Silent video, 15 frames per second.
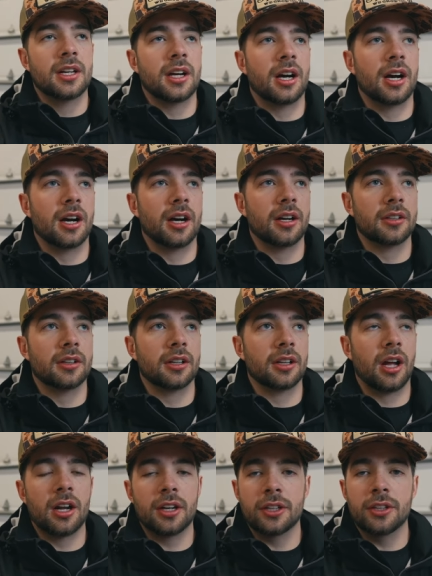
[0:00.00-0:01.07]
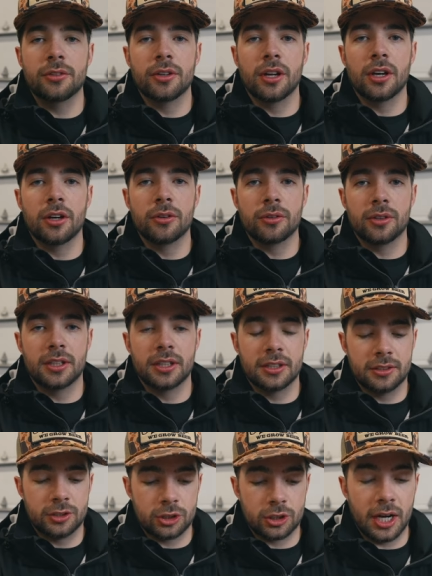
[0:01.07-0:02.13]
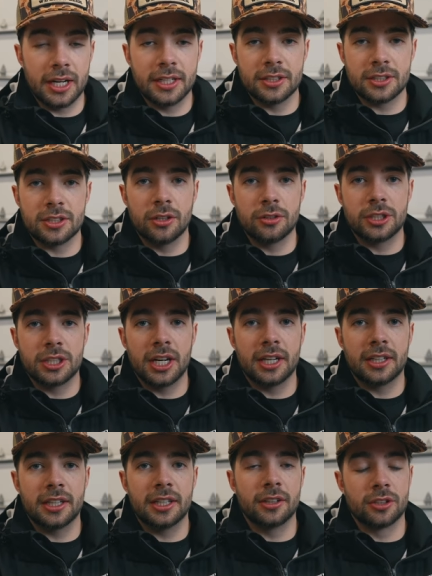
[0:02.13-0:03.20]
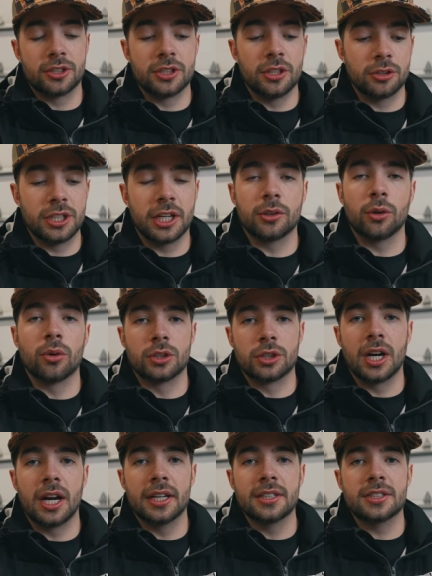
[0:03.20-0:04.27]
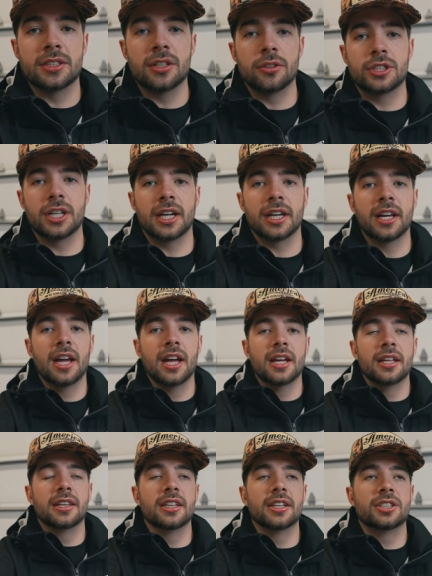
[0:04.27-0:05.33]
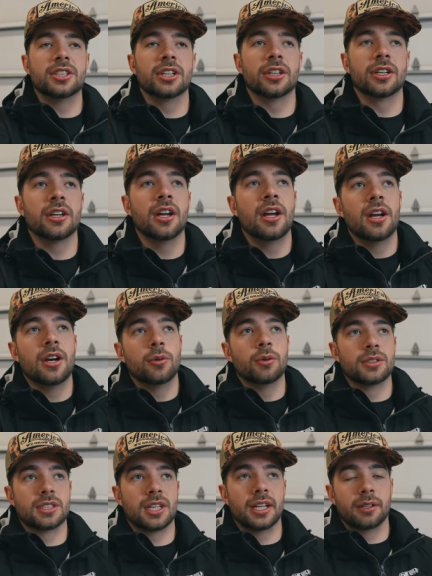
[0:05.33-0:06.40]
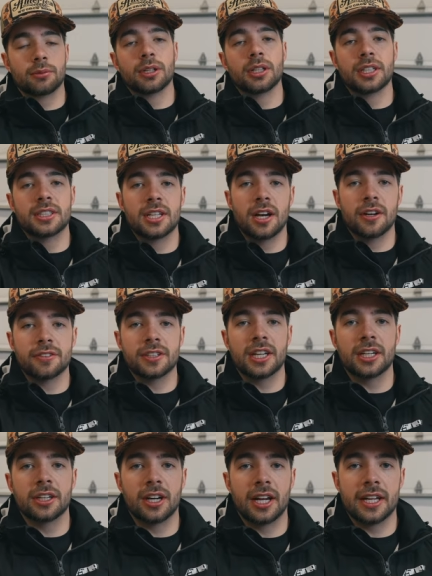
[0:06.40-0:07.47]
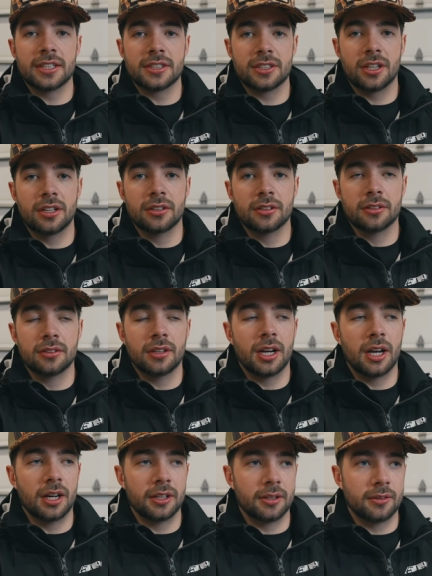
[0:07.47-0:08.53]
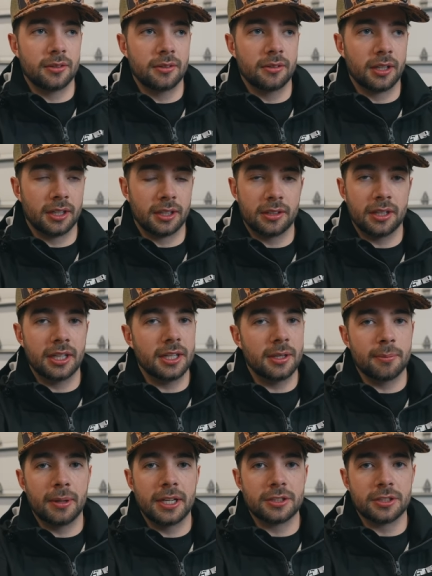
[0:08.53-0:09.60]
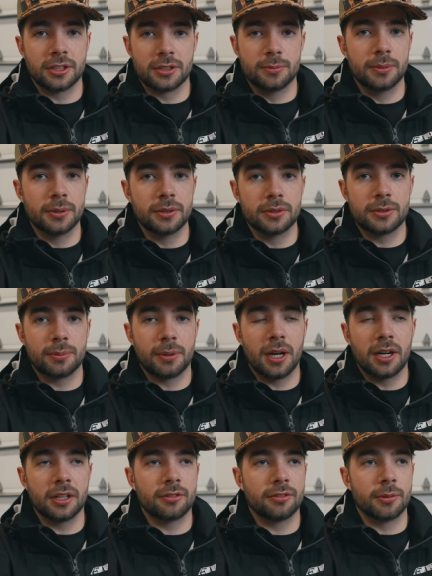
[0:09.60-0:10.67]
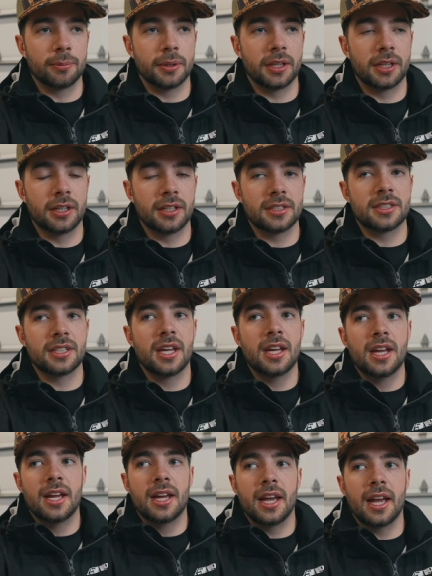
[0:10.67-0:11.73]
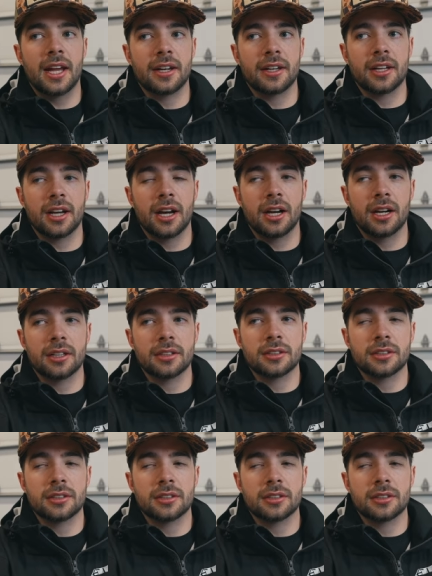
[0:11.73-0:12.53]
Uh, a lot of you know that tried to snow check, either snow checked or tried to snow check. This year was like really tough to get your hands on uh, like any Matryx Boost product from Polaris. And uh,